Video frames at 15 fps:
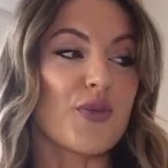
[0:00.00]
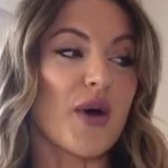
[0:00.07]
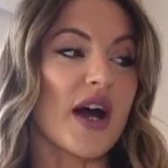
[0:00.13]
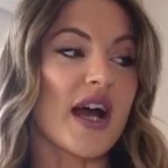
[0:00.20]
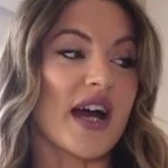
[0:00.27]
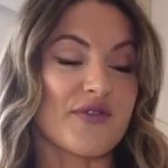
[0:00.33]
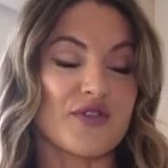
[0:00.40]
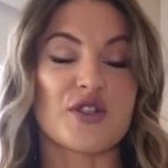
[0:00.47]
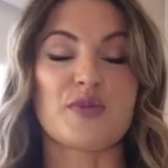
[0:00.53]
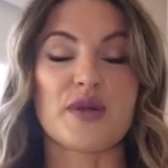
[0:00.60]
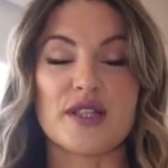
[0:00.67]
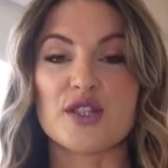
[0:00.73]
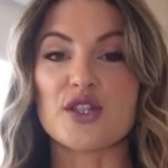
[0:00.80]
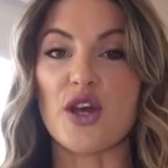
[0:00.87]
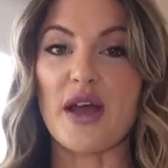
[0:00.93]
but I have just
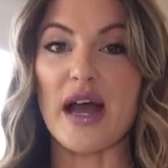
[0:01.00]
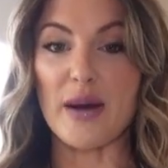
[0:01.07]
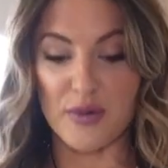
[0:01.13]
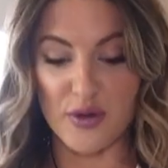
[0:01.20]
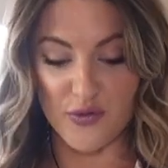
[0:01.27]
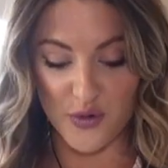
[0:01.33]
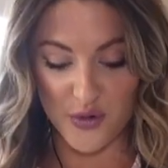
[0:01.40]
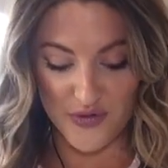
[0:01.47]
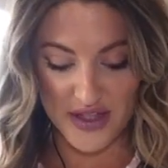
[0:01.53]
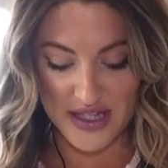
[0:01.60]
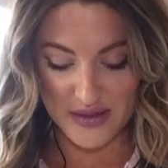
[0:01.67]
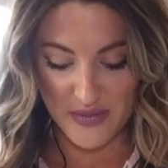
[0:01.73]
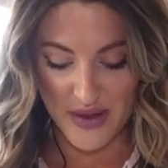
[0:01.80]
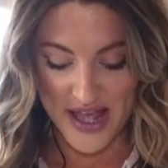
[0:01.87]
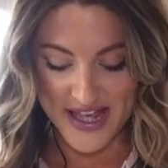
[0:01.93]
been so happy with all of
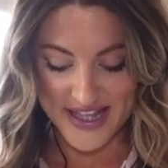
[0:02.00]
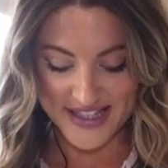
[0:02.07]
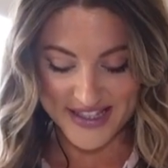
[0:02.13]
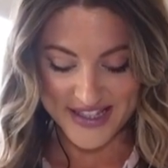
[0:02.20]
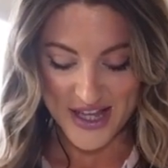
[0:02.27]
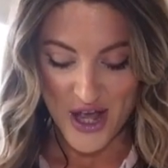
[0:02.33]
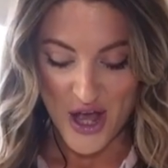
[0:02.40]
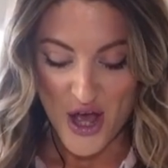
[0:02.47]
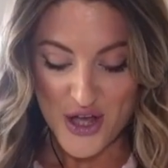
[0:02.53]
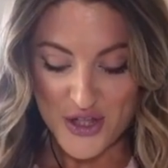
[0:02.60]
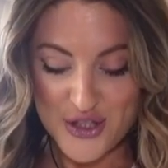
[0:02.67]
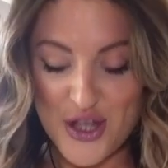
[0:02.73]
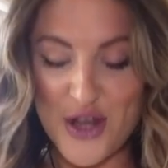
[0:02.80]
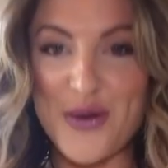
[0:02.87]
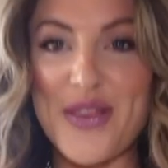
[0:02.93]
these bits.
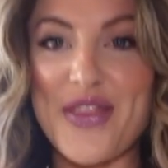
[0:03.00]
So